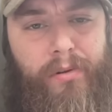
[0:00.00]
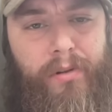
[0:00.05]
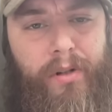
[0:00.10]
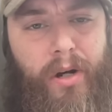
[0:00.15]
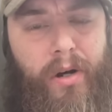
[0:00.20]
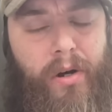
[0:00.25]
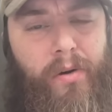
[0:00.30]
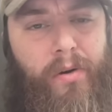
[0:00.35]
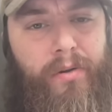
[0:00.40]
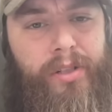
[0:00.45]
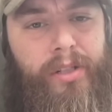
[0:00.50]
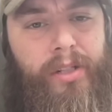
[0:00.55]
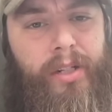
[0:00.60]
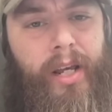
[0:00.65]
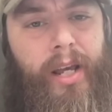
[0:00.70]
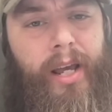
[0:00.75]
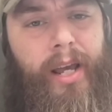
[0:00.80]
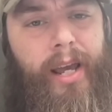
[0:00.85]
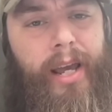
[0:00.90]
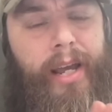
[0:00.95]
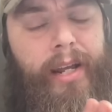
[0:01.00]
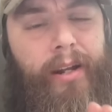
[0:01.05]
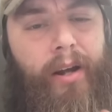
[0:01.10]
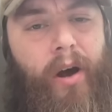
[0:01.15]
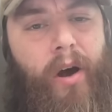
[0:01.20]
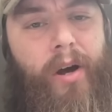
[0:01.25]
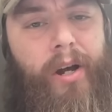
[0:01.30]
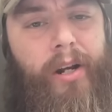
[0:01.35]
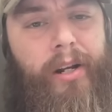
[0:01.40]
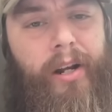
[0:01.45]
codes and
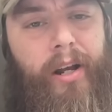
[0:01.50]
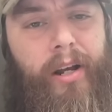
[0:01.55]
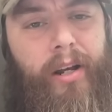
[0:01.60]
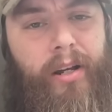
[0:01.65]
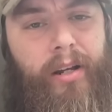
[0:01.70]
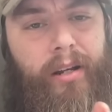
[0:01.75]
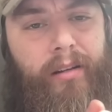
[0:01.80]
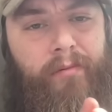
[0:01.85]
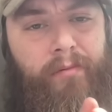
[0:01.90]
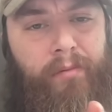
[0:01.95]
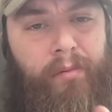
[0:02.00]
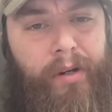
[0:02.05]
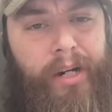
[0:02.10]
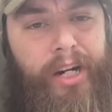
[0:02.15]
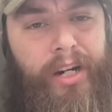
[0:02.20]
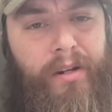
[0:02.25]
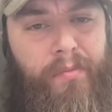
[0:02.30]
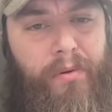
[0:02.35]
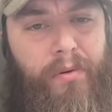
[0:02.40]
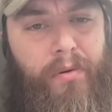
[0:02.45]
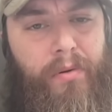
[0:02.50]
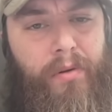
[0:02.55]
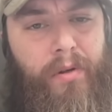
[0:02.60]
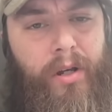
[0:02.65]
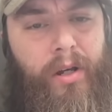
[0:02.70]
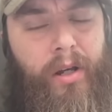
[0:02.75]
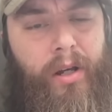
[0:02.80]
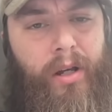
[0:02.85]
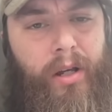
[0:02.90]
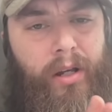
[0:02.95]
unreadable
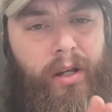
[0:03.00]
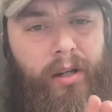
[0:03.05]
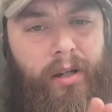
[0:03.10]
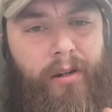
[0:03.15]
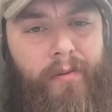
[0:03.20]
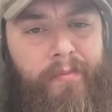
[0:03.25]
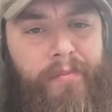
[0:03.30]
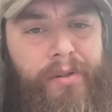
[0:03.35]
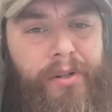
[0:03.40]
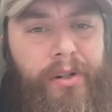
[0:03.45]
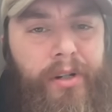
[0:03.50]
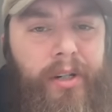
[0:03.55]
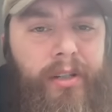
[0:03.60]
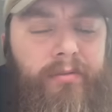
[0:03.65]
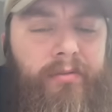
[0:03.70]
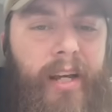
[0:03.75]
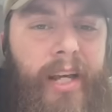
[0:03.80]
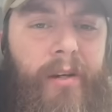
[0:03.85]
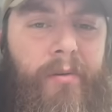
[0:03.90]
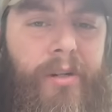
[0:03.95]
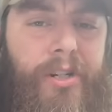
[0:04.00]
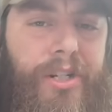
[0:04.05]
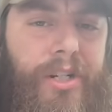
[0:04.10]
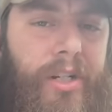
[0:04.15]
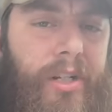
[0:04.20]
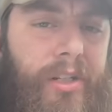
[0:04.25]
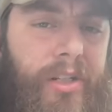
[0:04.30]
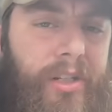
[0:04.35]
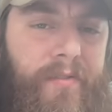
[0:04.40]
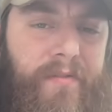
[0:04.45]
computer
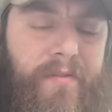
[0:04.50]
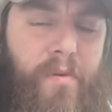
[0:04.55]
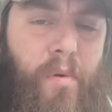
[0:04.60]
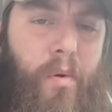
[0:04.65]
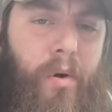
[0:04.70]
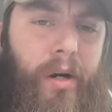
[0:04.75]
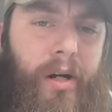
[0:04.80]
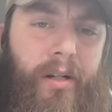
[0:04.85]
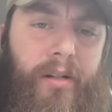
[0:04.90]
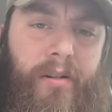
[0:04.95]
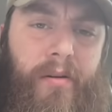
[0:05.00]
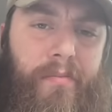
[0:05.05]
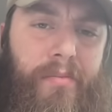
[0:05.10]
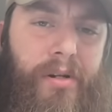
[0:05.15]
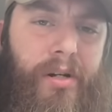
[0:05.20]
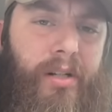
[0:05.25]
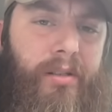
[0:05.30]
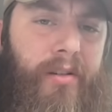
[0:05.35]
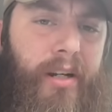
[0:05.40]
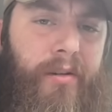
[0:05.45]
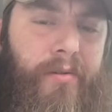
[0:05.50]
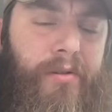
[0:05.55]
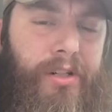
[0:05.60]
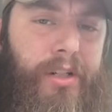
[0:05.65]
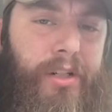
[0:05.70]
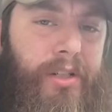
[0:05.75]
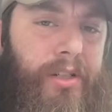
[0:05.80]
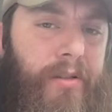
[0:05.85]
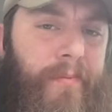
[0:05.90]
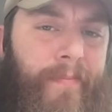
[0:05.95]
languages, foreign computer
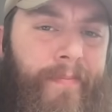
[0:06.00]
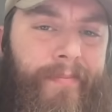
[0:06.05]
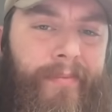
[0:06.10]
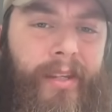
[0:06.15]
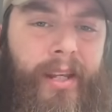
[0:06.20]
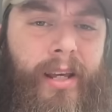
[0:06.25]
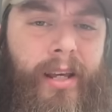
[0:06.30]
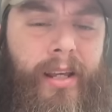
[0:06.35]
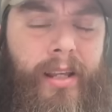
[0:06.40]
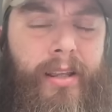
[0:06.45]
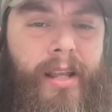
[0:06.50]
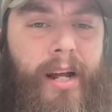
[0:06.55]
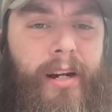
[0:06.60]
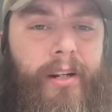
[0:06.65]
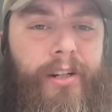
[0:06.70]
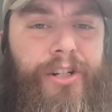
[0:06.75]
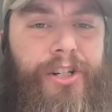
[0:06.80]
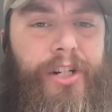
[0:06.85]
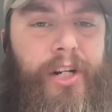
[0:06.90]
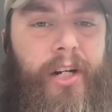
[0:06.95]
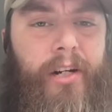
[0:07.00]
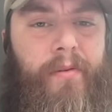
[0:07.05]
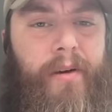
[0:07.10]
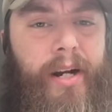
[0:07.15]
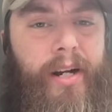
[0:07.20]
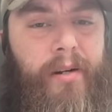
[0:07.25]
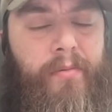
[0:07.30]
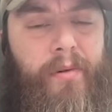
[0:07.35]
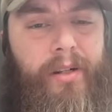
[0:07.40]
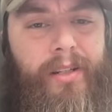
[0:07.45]
languages that are
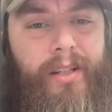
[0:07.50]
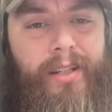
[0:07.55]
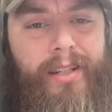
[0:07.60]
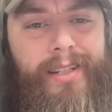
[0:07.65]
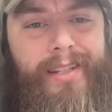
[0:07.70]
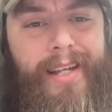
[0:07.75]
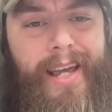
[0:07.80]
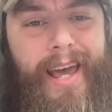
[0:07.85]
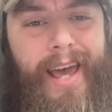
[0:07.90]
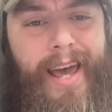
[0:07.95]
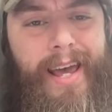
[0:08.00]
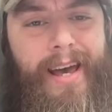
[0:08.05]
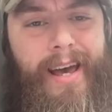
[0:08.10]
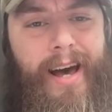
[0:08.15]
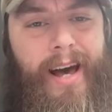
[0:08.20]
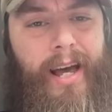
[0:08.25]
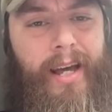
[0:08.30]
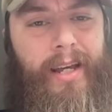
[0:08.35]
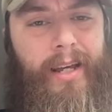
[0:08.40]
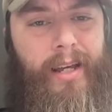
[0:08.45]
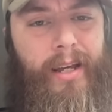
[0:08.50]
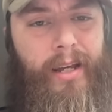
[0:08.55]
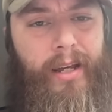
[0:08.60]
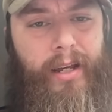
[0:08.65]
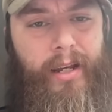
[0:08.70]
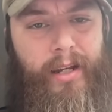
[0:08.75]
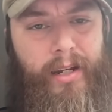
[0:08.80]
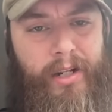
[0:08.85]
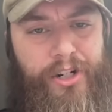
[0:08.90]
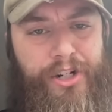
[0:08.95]
generated within these AI
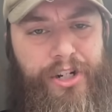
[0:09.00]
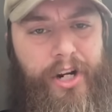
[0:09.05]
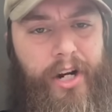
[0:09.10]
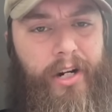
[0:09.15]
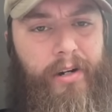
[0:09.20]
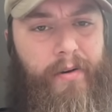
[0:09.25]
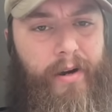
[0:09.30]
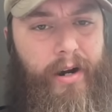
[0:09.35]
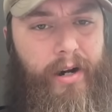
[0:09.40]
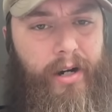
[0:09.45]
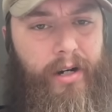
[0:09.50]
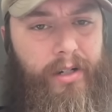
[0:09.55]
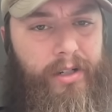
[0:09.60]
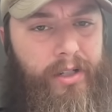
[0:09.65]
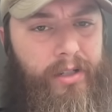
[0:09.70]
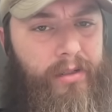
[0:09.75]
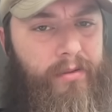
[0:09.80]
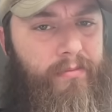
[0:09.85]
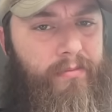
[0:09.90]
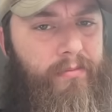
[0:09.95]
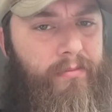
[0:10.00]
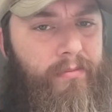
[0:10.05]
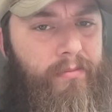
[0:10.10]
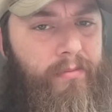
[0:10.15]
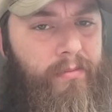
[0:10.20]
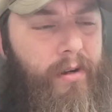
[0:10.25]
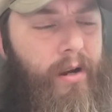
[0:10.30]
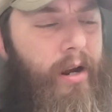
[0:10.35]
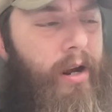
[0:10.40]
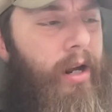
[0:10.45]
generators,
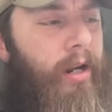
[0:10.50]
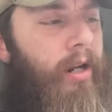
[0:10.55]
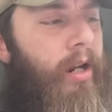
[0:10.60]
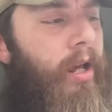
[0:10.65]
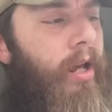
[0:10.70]
right?